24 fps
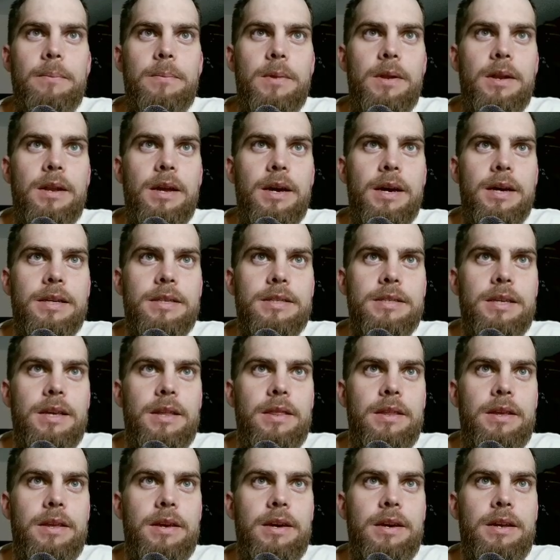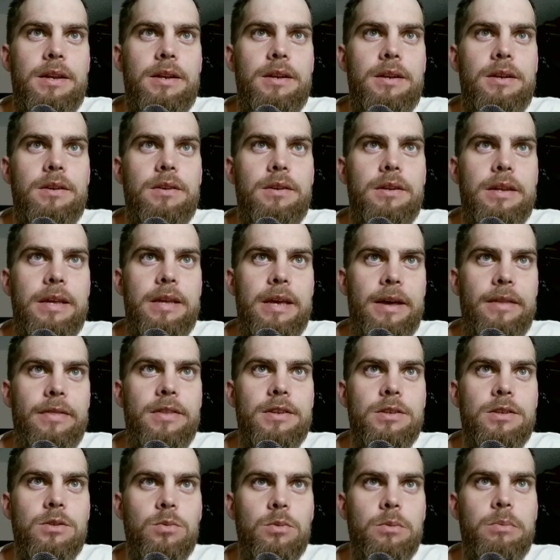the knight and then, yeah,
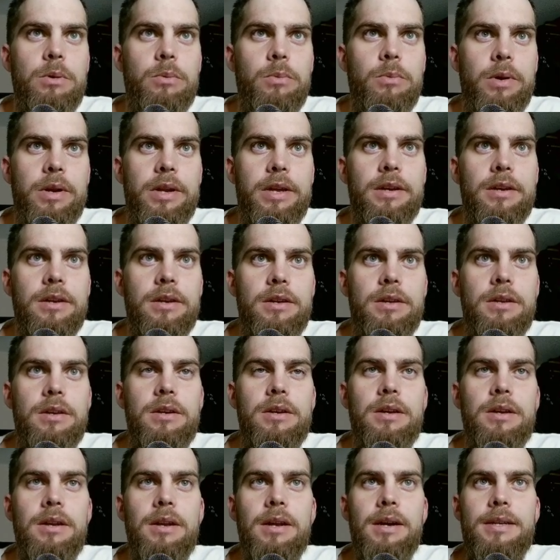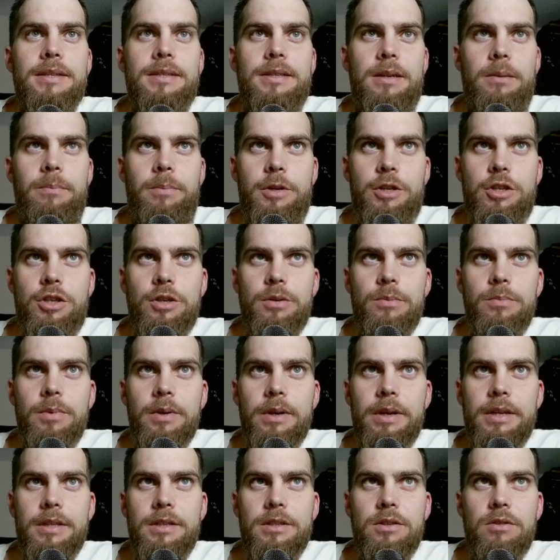this will be winning. A knight and a bishop
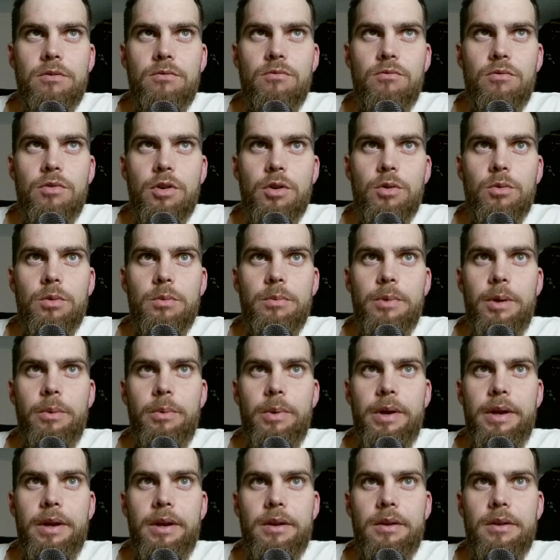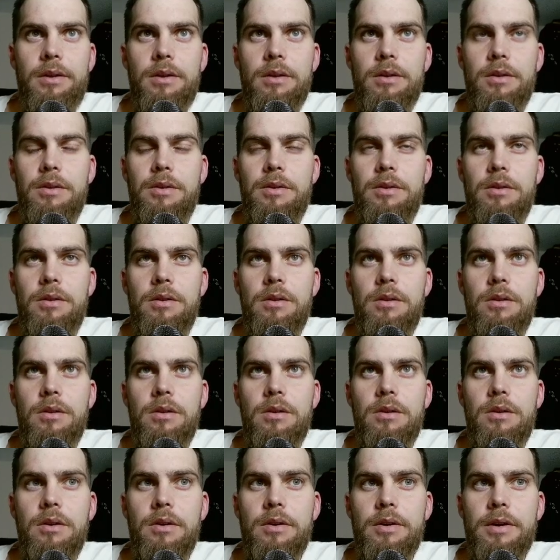against a rook will be winning.
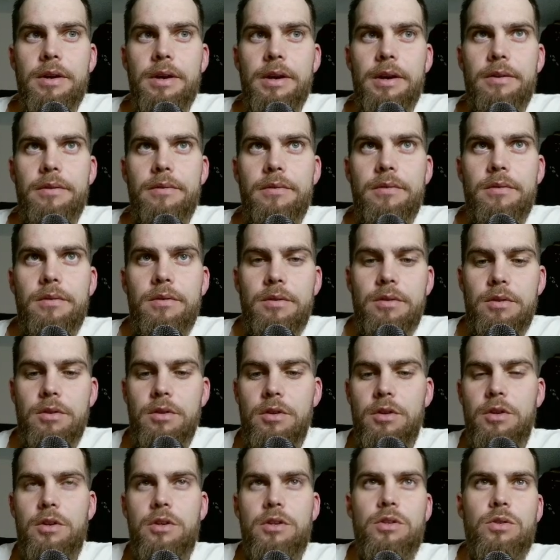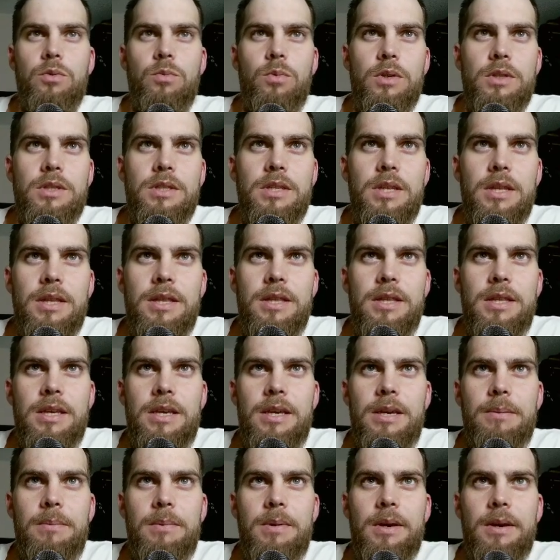Okay. So what's the
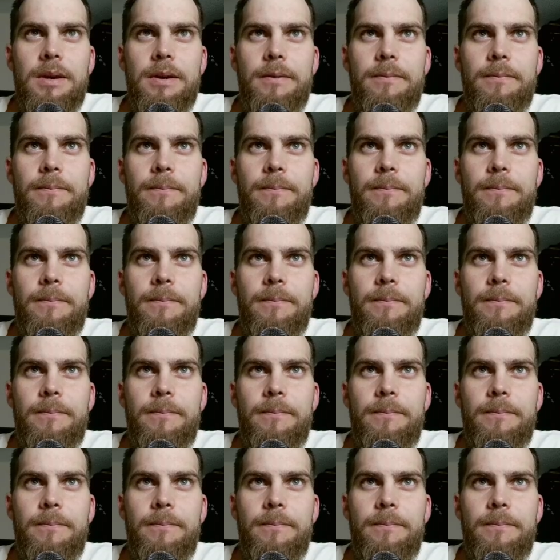theme here?